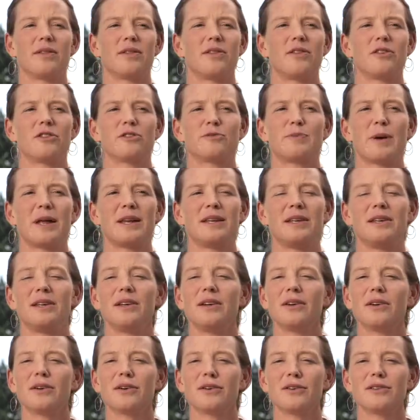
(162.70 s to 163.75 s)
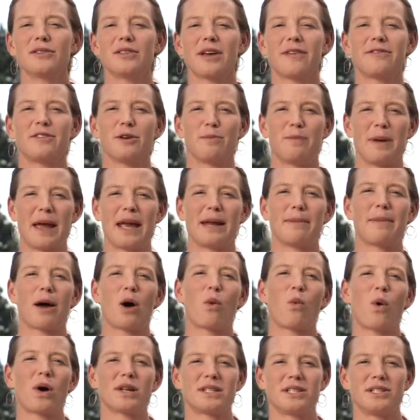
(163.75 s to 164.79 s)
there's been years of debate
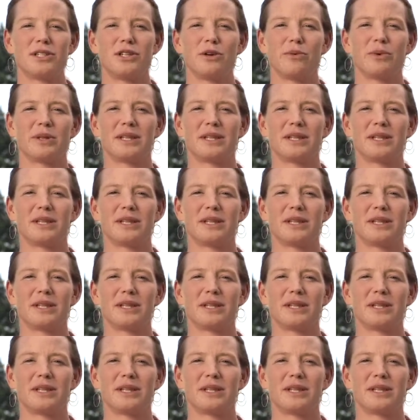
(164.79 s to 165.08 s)
about what to do